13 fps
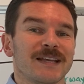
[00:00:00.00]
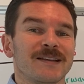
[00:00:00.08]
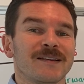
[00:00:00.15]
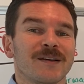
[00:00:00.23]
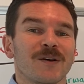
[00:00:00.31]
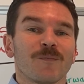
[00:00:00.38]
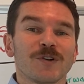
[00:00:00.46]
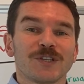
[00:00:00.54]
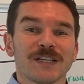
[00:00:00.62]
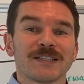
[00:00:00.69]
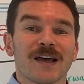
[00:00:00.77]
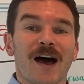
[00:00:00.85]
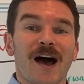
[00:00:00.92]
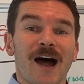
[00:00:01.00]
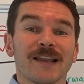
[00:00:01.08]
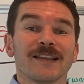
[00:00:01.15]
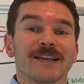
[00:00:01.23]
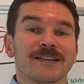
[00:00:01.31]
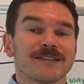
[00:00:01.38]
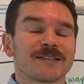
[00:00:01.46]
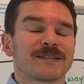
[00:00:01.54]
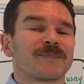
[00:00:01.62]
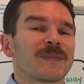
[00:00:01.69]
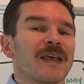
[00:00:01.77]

in, which is onions.